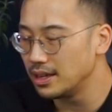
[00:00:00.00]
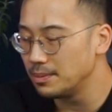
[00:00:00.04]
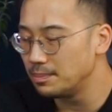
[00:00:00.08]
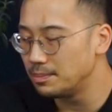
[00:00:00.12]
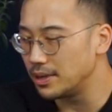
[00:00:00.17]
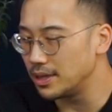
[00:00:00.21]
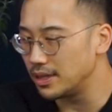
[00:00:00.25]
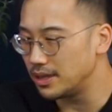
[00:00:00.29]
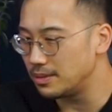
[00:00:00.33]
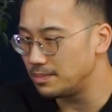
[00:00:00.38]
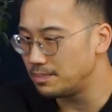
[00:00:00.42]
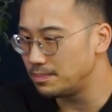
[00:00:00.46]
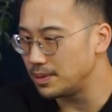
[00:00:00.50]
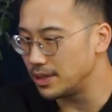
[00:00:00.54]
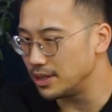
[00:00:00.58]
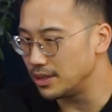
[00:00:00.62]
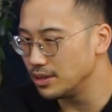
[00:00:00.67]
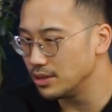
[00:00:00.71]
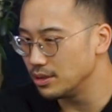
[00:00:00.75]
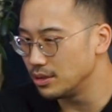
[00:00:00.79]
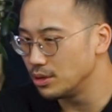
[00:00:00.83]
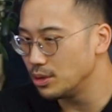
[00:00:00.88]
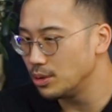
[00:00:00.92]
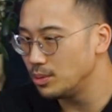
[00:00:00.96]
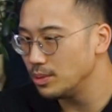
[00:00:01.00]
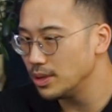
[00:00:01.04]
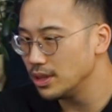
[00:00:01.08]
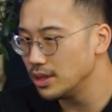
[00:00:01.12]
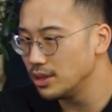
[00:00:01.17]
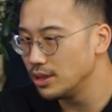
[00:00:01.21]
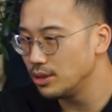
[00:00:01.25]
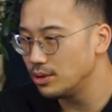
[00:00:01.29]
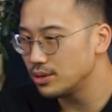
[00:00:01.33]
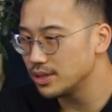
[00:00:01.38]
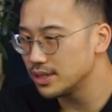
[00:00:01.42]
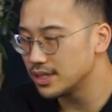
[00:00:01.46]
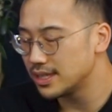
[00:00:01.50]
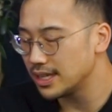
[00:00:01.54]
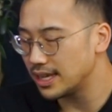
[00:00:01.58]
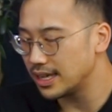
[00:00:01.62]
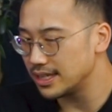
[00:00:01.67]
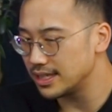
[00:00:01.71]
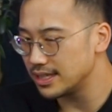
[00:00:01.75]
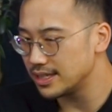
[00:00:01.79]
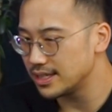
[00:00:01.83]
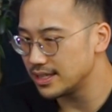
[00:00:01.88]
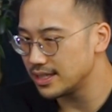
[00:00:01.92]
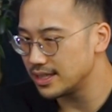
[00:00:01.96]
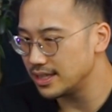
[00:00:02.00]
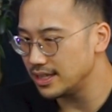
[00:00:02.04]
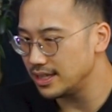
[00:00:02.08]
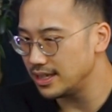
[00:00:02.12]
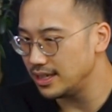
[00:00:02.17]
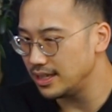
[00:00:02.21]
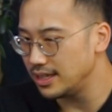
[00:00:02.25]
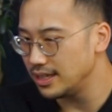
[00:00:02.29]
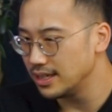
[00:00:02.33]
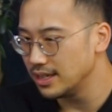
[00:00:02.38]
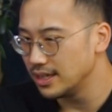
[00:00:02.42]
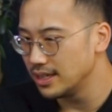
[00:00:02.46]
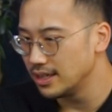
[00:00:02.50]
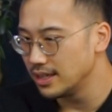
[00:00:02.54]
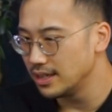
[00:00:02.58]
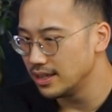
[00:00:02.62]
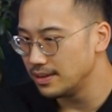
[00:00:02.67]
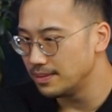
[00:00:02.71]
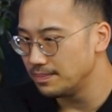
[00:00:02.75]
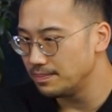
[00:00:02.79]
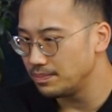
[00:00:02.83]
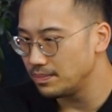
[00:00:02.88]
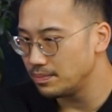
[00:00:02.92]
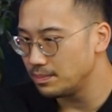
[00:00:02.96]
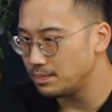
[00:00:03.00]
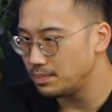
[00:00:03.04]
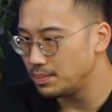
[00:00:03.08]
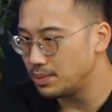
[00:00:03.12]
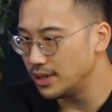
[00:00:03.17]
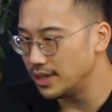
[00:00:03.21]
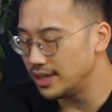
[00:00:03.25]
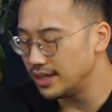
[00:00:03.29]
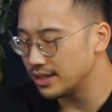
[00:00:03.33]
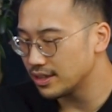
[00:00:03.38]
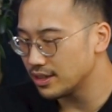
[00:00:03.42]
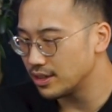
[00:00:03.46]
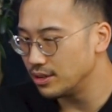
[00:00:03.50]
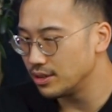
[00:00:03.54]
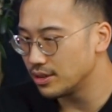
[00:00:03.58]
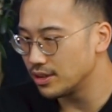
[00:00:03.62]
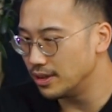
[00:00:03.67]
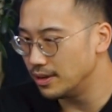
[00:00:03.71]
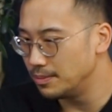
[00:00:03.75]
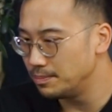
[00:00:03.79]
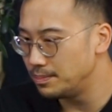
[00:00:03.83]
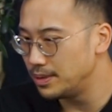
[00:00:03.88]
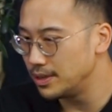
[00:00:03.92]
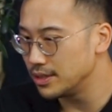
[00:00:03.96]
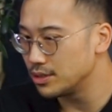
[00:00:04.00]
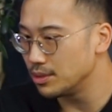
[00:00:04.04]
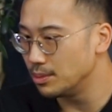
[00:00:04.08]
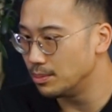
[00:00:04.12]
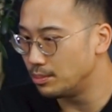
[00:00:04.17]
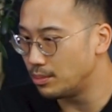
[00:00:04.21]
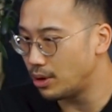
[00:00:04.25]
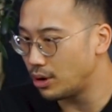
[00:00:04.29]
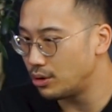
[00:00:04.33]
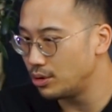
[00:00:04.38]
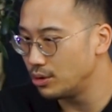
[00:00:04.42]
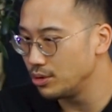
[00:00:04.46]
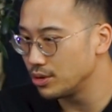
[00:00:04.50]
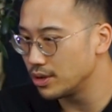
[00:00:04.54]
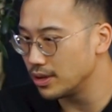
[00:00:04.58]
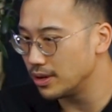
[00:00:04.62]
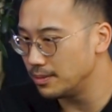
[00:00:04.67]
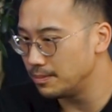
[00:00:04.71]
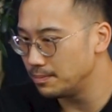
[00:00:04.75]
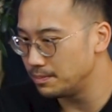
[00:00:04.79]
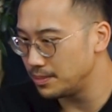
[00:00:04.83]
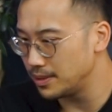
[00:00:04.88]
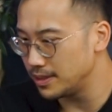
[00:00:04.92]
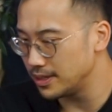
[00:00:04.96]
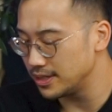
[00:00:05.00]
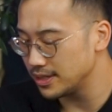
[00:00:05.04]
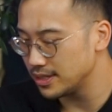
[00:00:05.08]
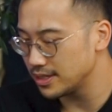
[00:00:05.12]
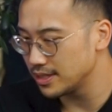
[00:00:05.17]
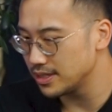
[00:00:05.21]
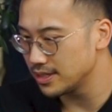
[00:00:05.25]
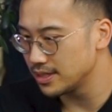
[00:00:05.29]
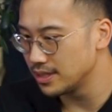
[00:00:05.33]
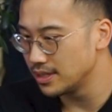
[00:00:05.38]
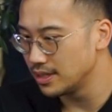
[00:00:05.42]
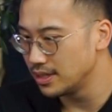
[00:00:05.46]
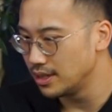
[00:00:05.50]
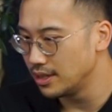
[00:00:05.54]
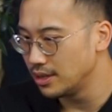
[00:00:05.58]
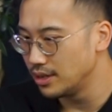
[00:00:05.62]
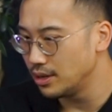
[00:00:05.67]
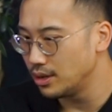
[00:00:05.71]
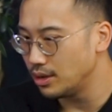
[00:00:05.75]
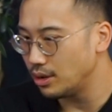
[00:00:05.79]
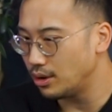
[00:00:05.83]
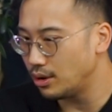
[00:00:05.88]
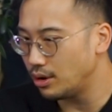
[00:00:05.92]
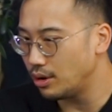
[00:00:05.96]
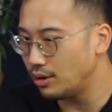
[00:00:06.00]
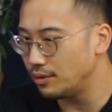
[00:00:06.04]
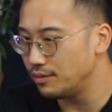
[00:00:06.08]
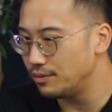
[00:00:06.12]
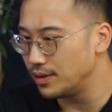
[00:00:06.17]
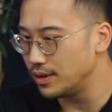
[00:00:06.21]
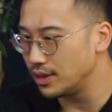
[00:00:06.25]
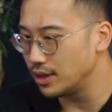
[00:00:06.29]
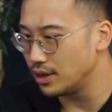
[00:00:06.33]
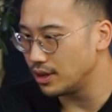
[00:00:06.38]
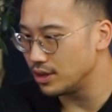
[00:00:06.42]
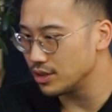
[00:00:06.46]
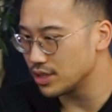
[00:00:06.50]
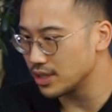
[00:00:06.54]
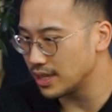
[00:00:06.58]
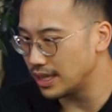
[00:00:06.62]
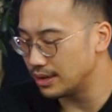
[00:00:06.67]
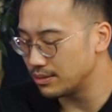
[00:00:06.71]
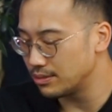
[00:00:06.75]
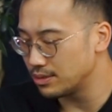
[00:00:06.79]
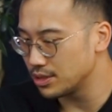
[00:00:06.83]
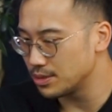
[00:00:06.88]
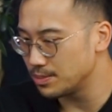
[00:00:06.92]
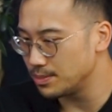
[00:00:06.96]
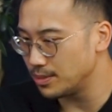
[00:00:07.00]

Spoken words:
But you know, no one looks at the political compass or moral compass of a large language